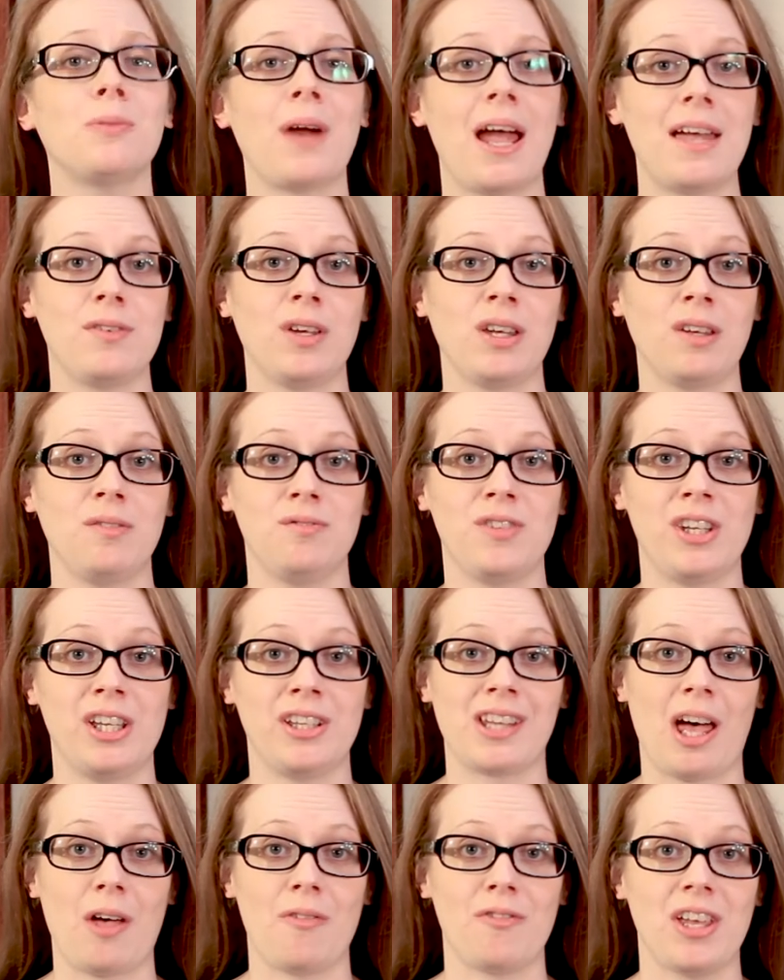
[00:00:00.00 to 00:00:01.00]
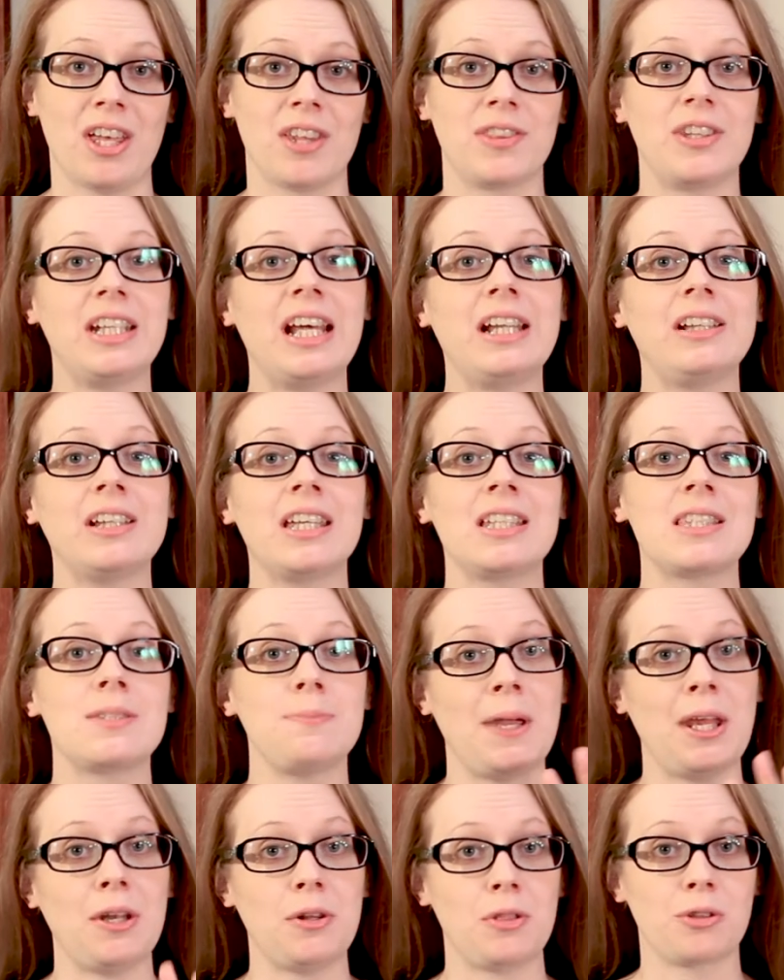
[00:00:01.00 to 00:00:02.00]
arriving in Philadelphia, the delegates
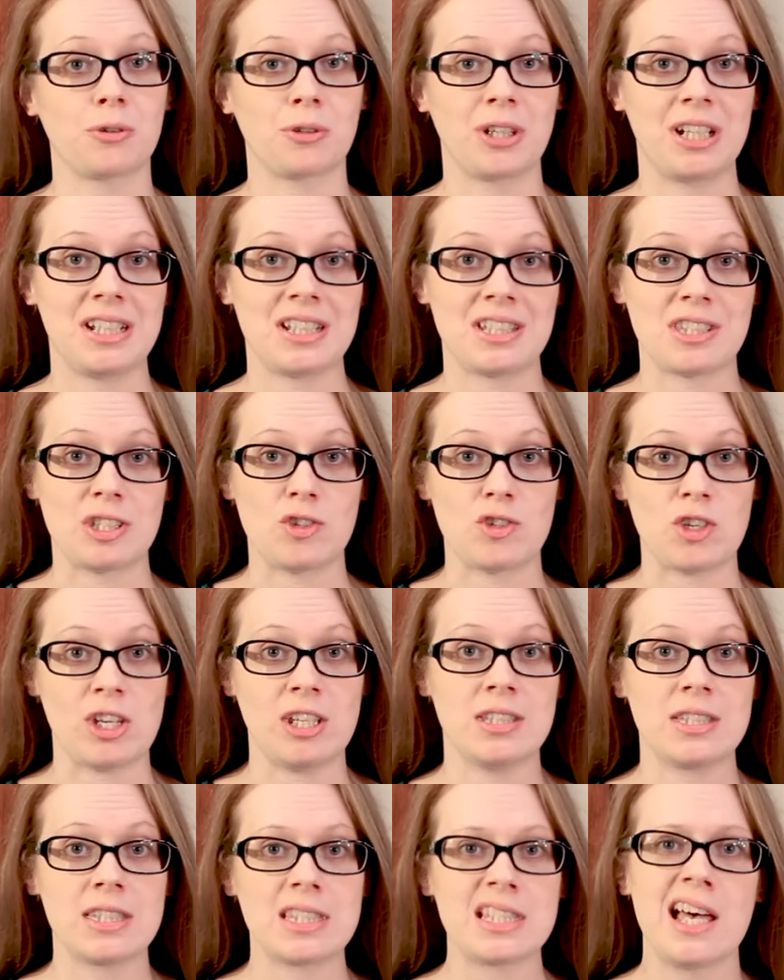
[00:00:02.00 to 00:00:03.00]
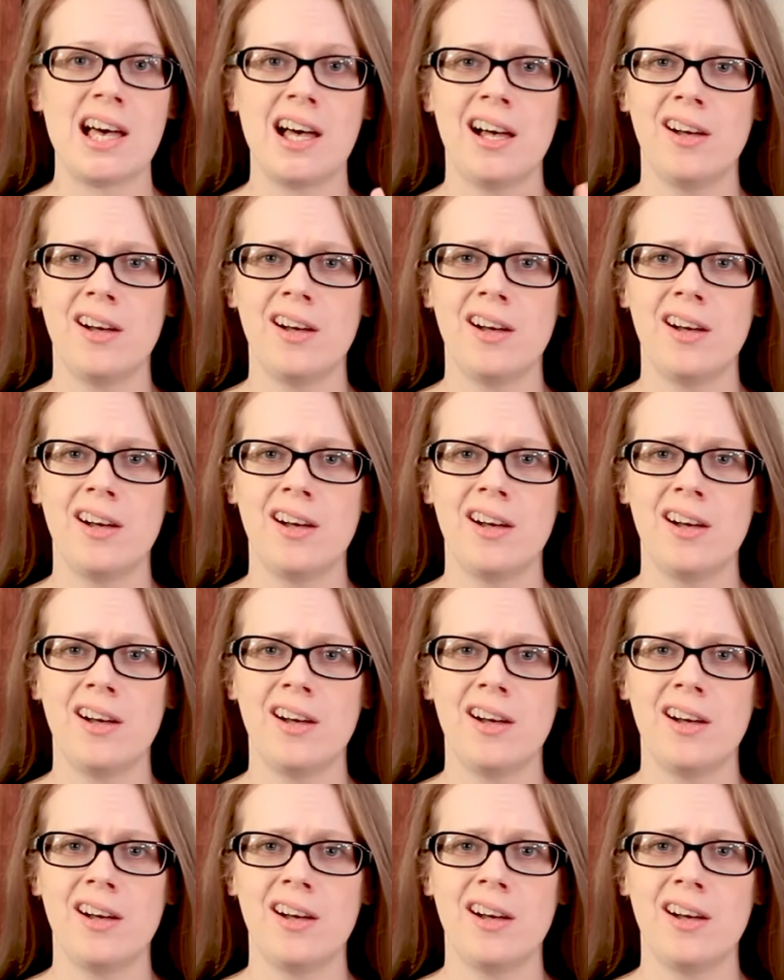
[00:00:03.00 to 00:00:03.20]
made three decisions.